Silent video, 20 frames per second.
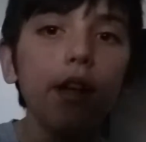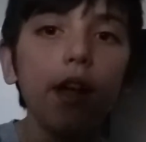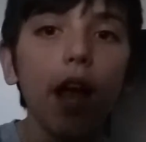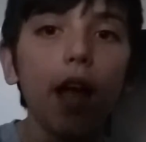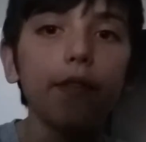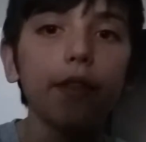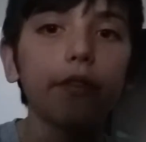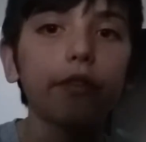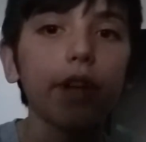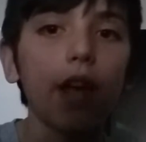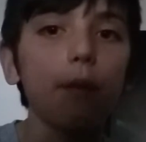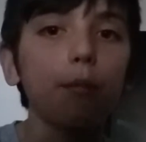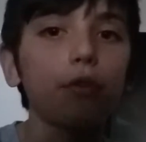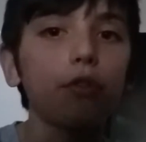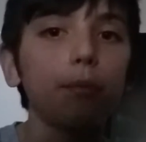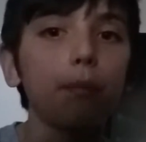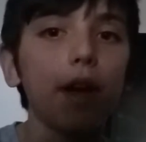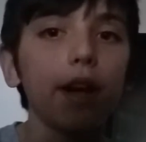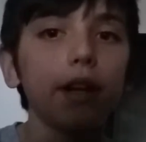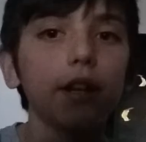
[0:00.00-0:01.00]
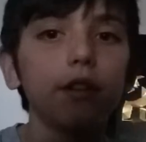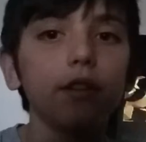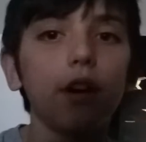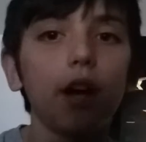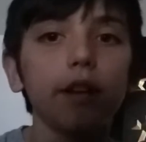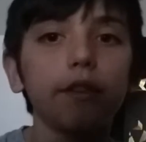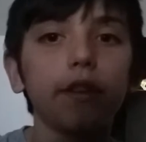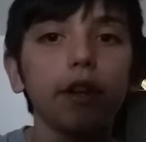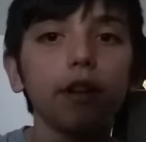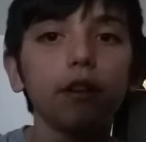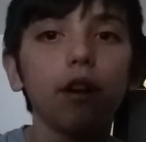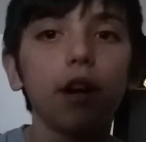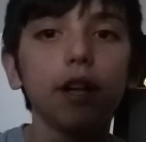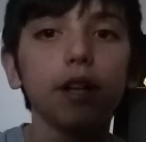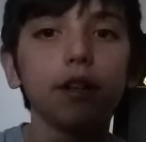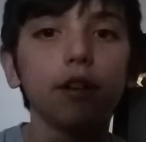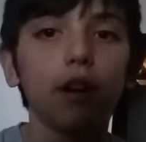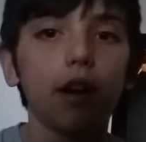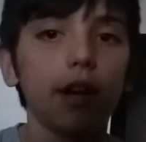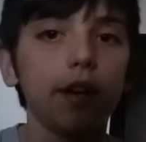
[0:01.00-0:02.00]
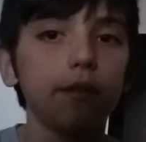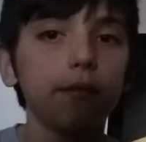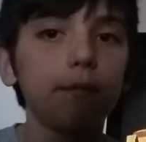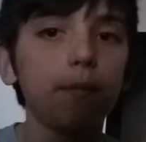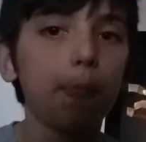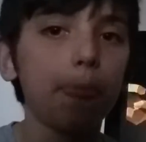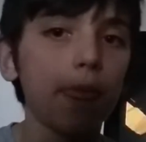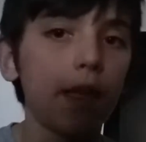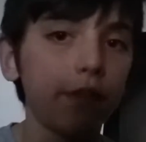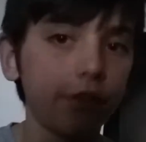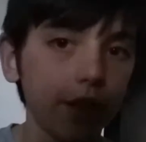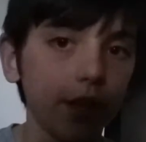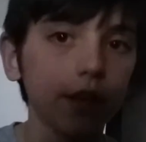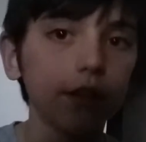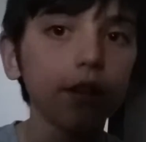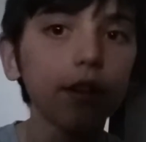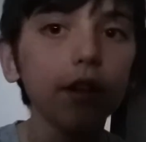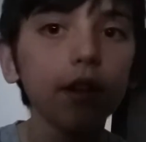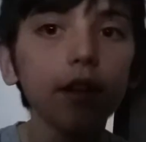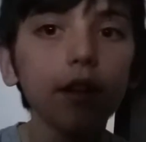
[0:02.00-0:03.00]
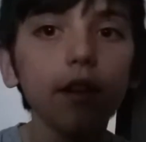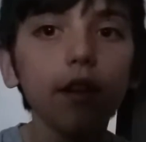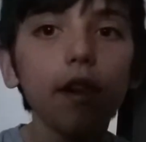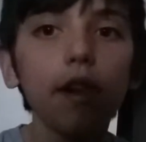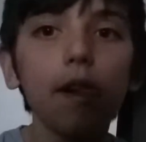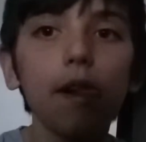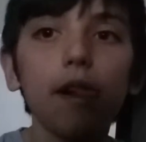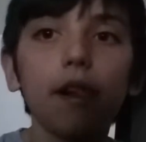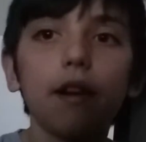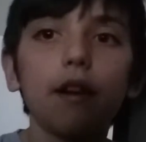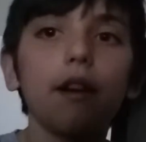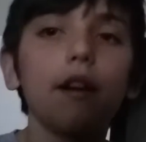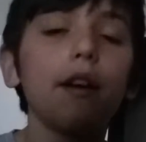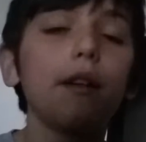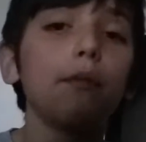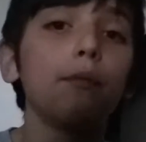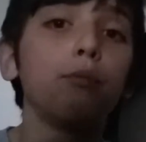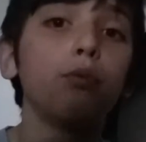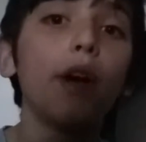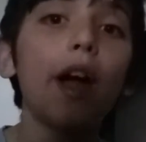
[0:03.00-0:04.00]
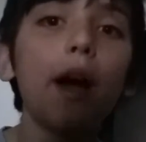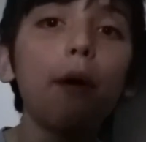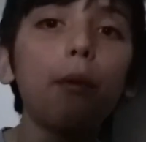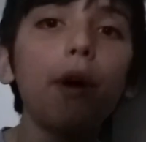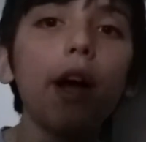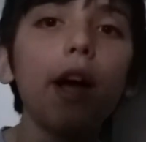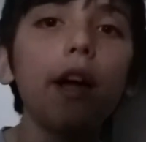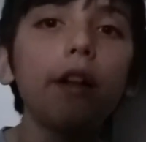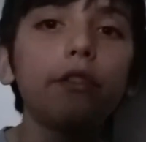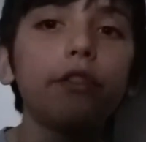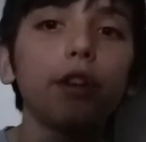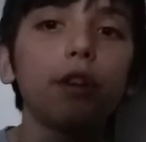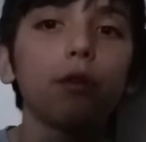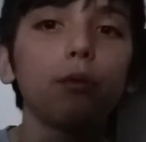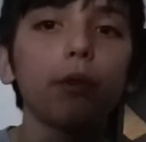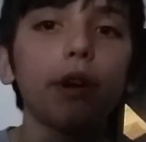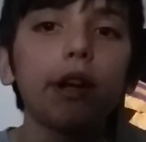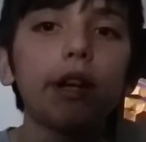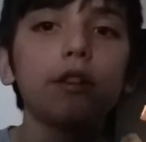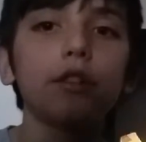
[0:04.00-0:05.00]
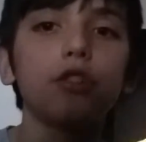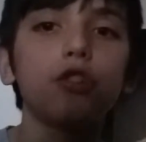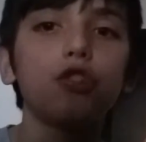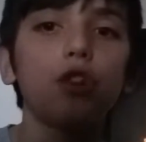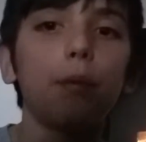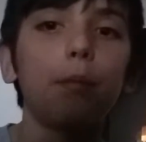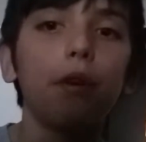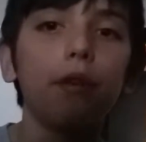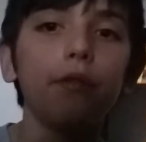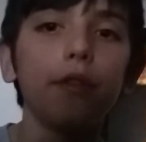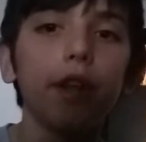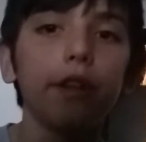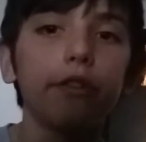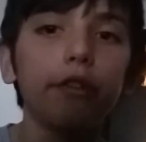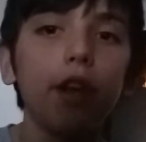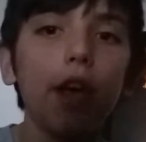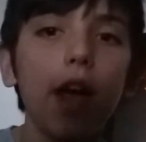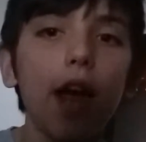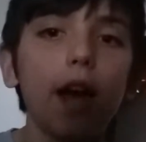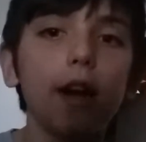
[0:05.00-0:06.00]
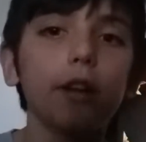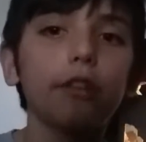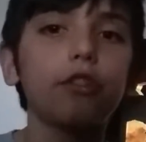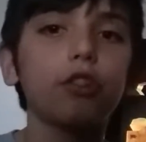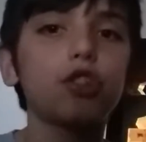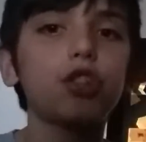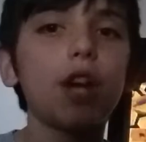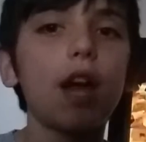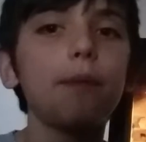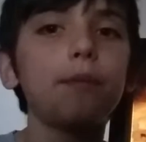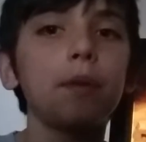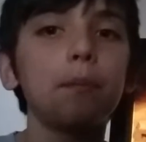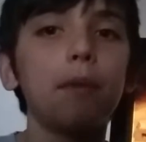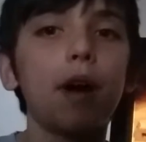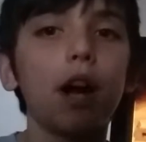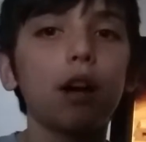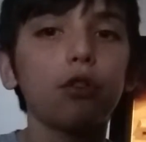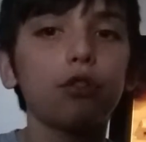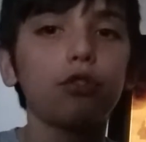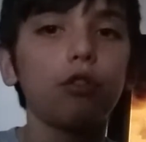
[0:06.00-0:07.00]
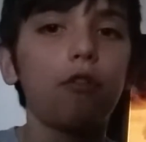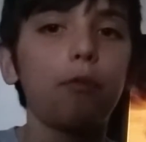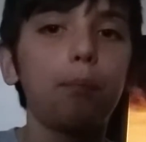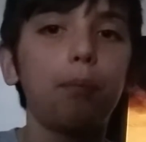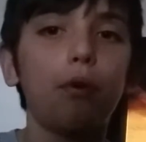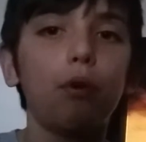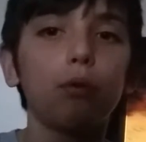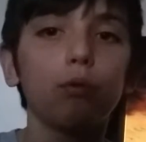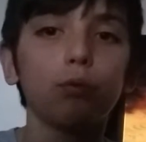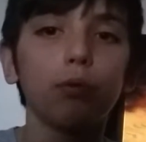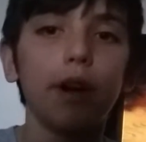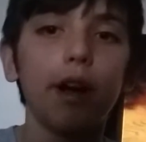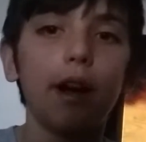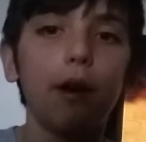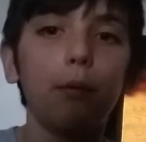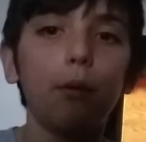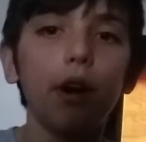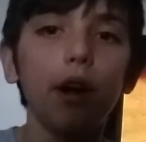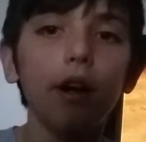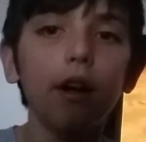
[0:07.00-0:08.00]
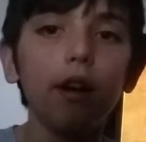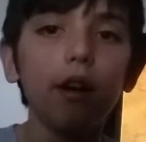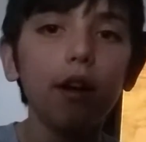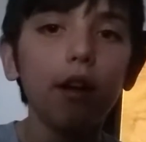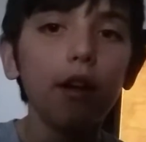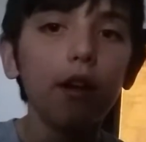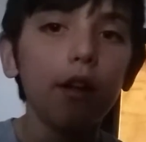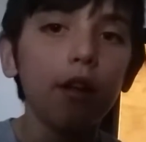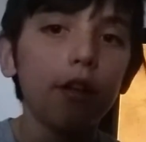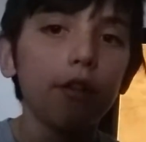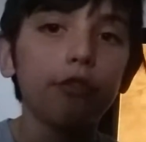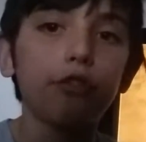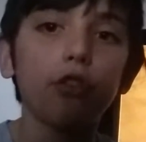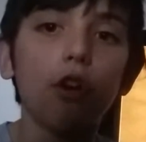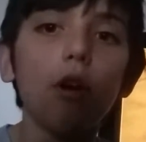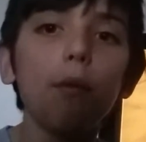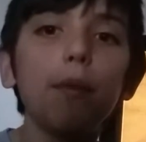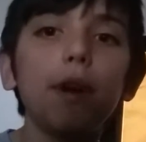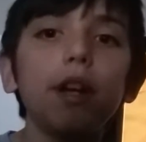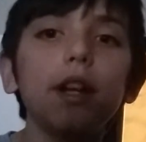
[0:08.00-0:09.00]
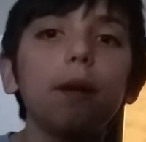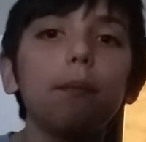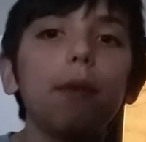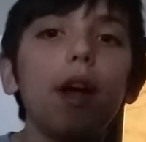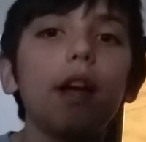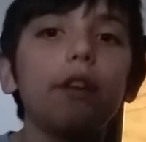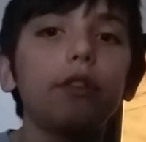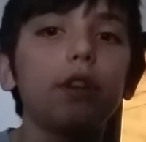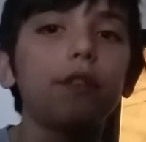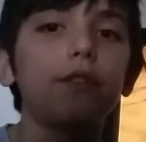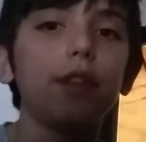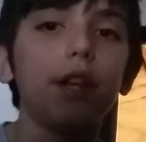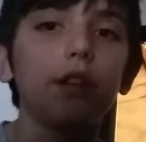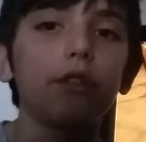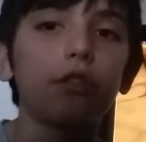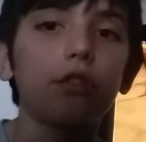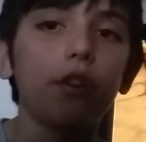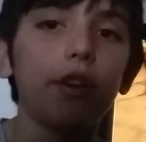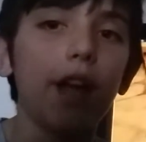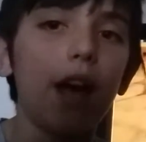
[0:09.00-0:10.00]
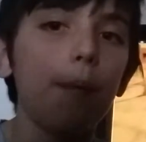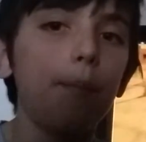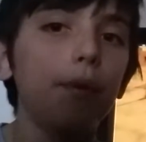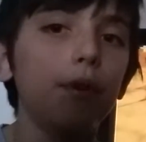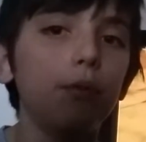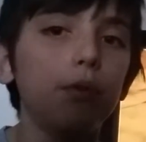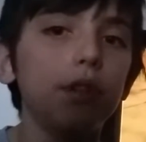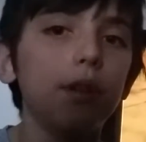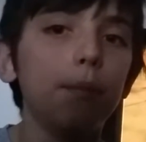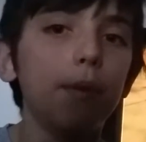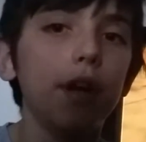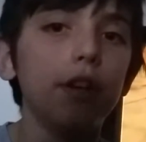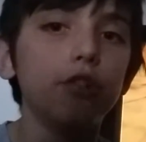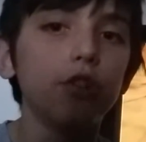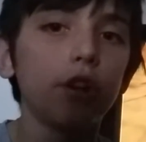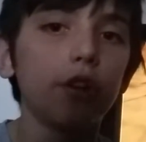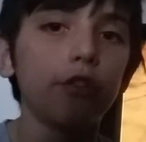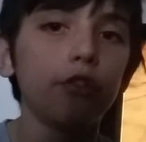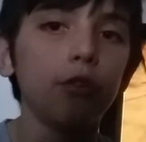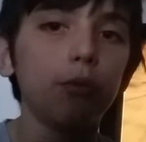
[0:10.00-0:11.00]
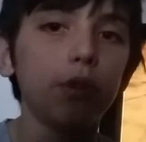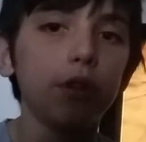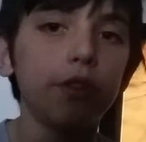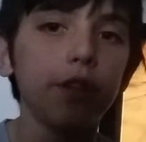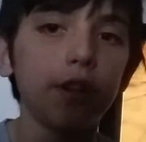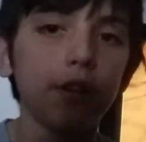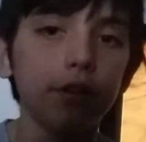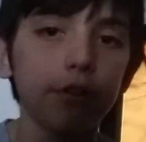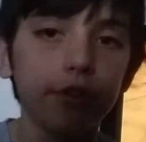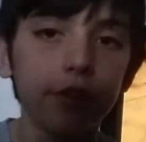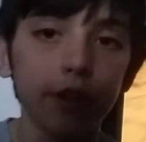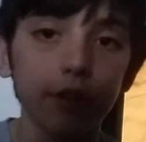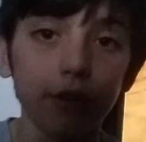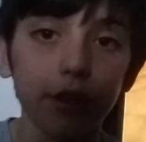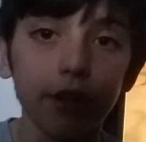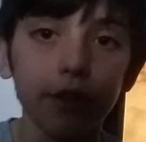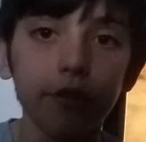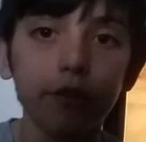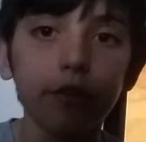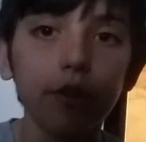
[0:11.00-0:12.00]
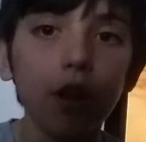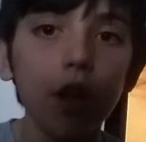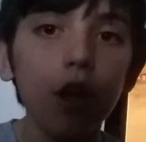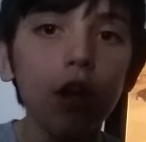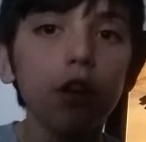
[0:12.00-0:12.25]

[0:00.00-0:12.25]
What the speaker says: And this game was made in 1999, I think. Rareware did a really good job on this, and it's a shame that Microsoft bought Rareware. So many amazing things could happen with the Banjo-Kazooie series.